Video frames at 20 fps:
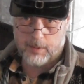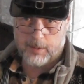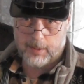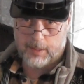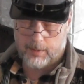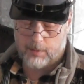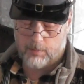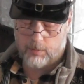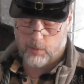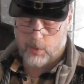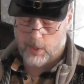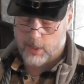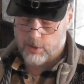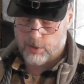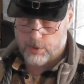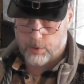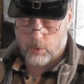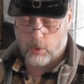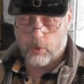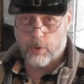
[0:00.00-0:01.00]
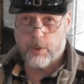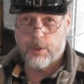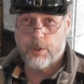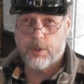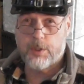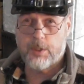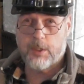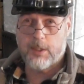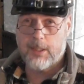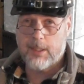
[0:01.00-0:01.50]
that were in
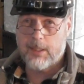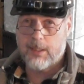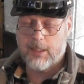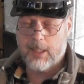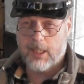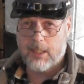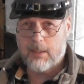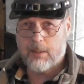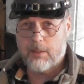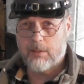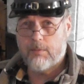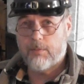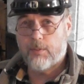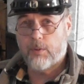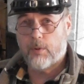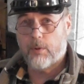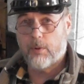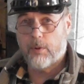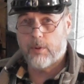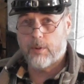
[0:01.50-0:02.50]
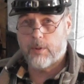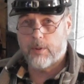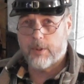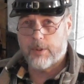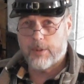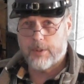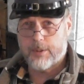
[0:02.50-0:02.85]
storage and intended for